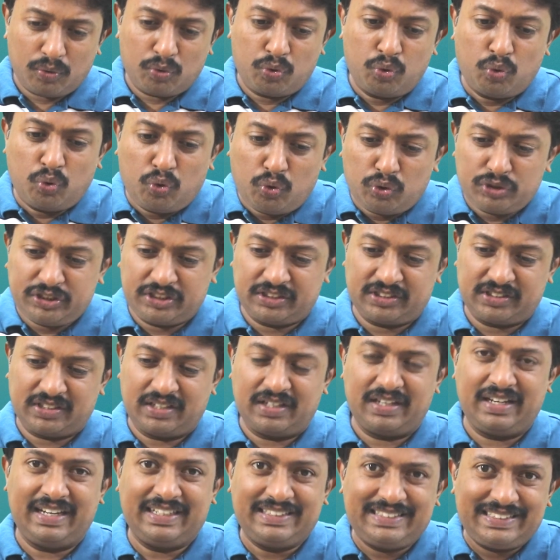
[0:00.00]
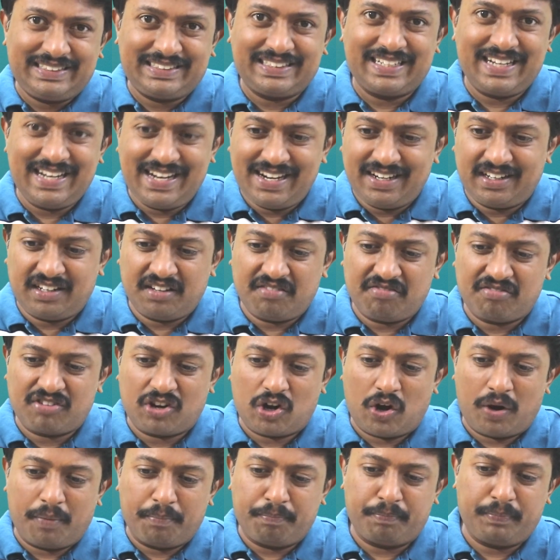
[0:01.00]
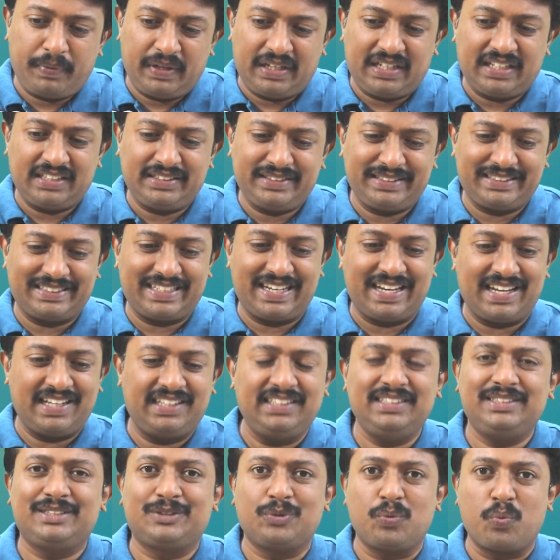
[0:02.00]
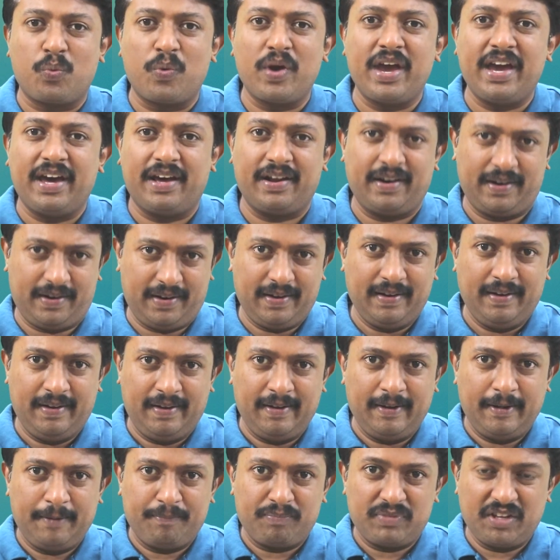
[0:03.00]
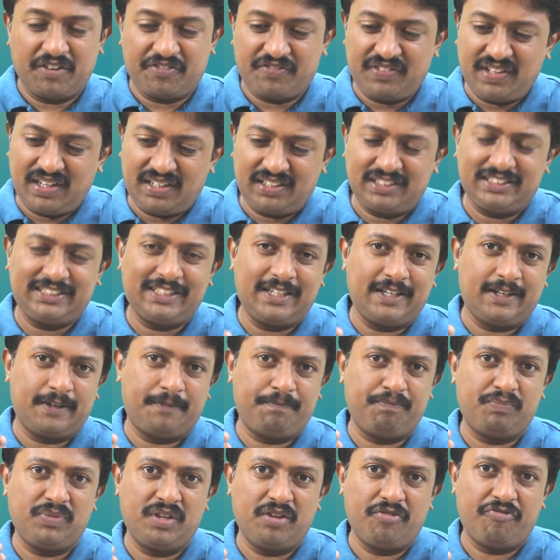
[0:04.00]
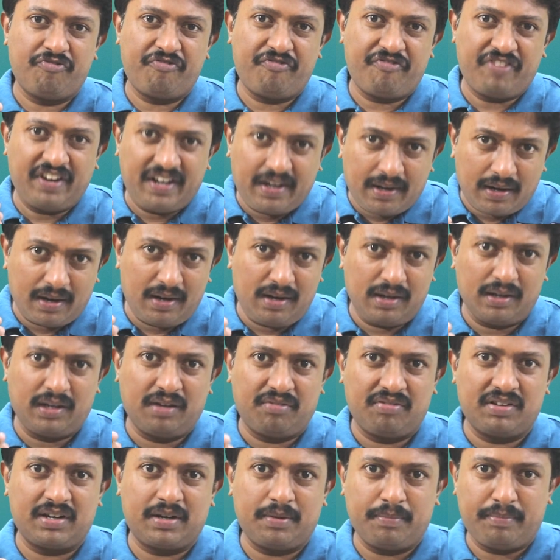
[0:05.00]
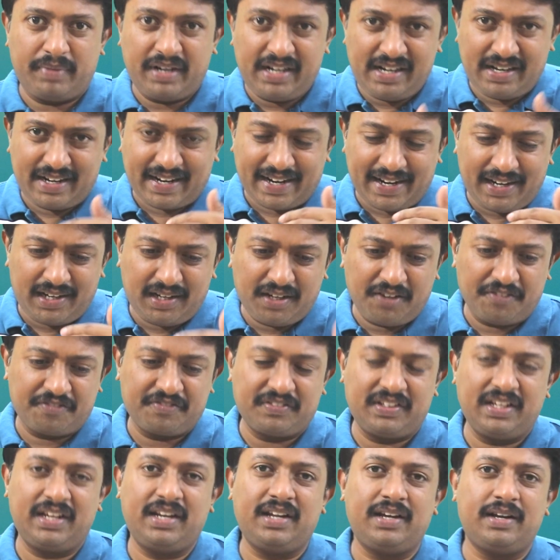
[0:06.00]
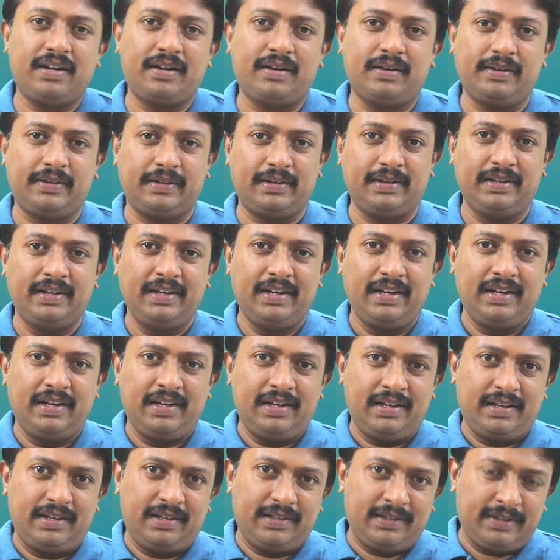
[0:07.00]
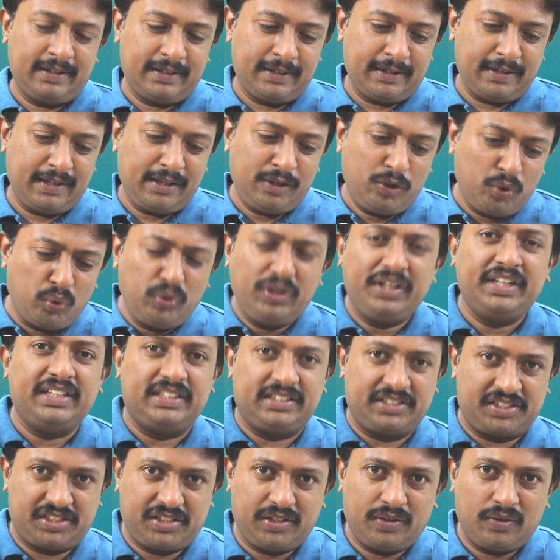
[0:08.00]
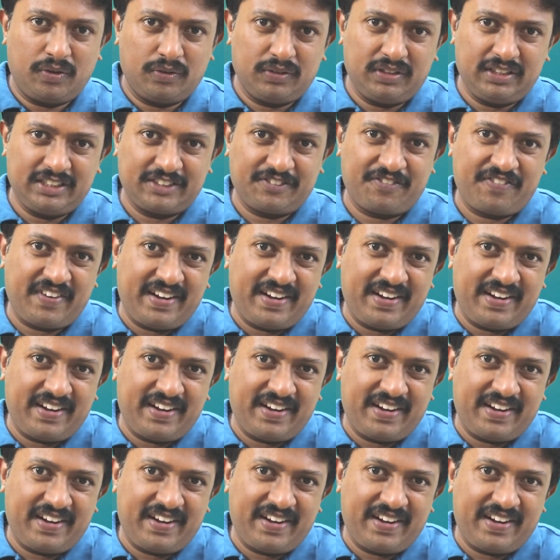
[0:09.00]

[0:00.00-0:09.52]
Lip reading: whose legislative competence lies where. If there is a federal government and if there are units, these